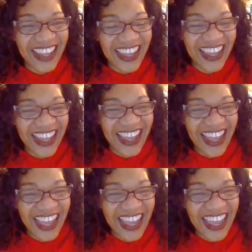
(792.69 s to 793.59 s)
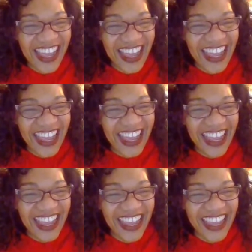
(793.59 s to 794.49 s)

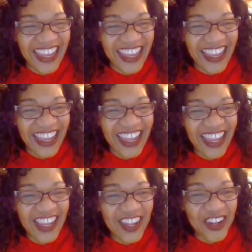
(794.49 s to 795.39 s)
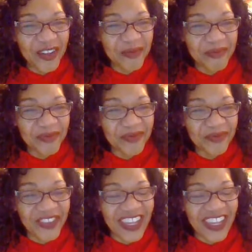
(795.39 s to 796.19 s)
(silent)